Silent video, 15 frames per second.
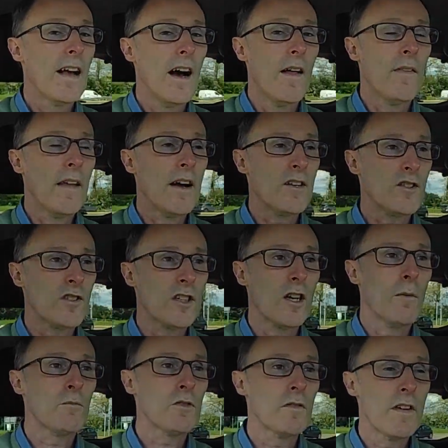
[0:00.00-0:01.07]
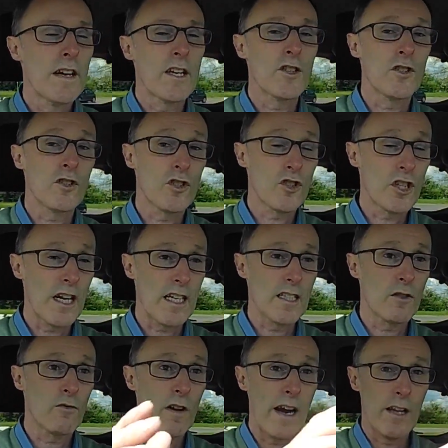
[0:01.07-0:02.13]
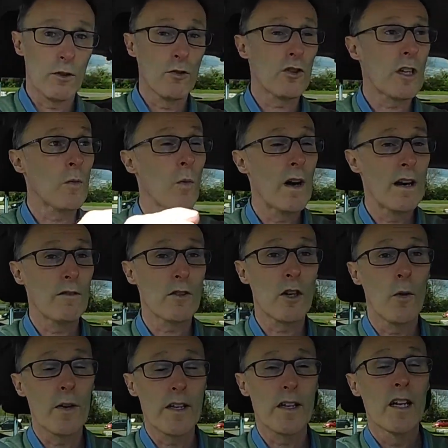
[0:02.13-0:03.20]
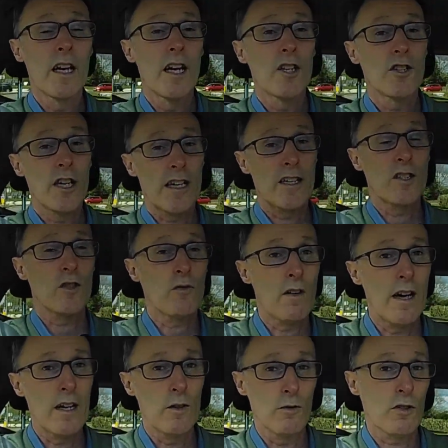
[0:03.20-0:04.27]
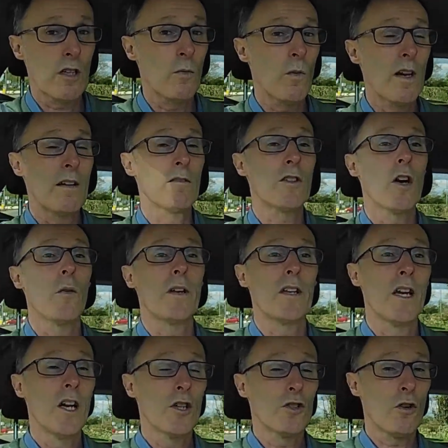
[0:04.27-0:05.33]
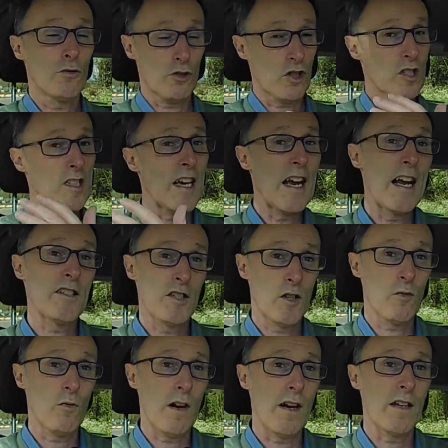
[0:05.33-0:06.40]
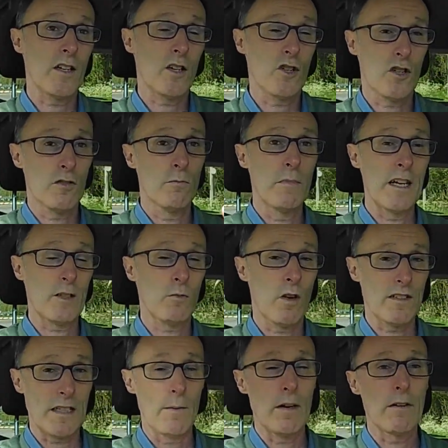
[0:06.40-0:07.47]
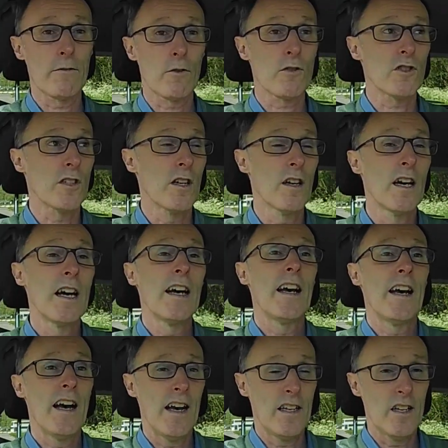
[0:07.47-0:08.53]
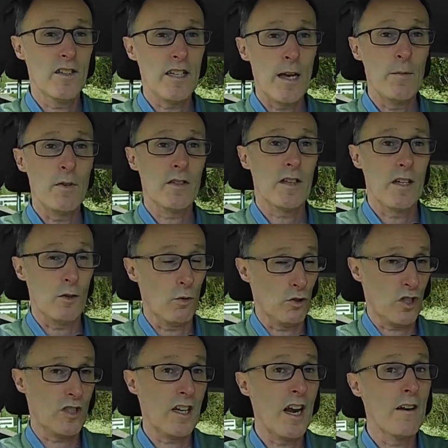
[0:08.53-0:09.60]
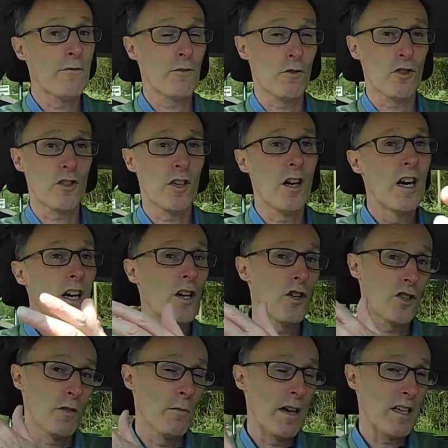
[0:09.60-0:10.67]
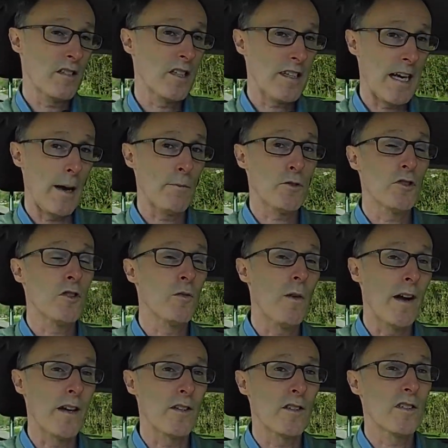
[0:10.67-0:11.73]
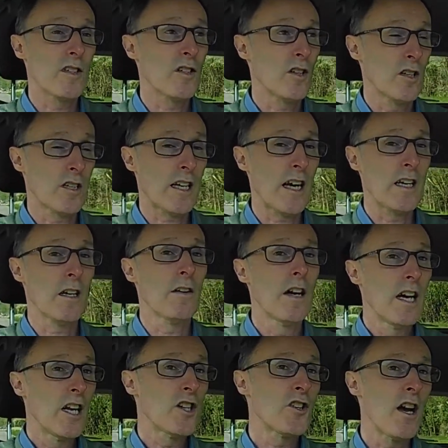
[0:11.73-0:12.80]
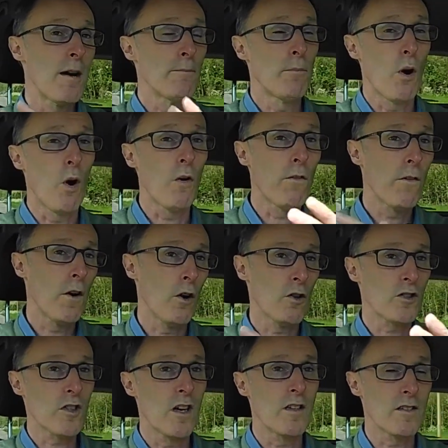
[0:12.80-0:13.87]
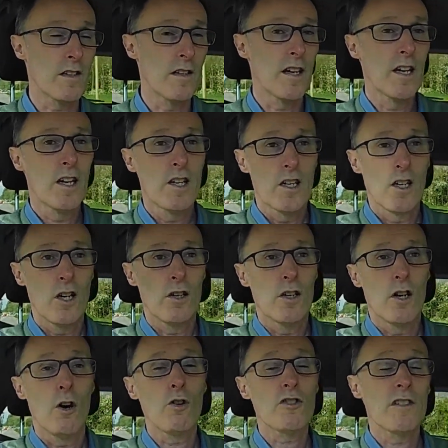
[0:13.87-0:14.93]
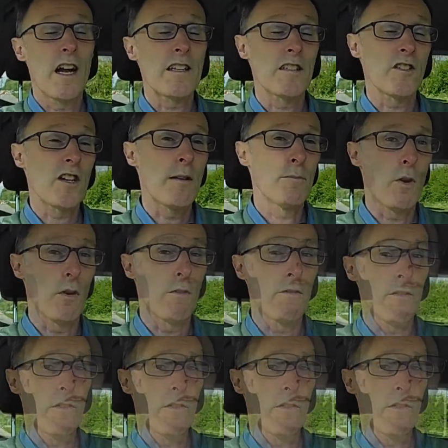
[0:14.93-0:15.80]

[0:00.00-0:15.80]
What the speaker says: That's the observations, checking to the right, looking where I'm going, checking to the right, looking where I'm going. Don't just stare to the right because you'll miss what's happening in front of you, and the same as don't just stare in front of you because you'll miss the gaps on the right. So you've got to kind of check both, alternate and check both.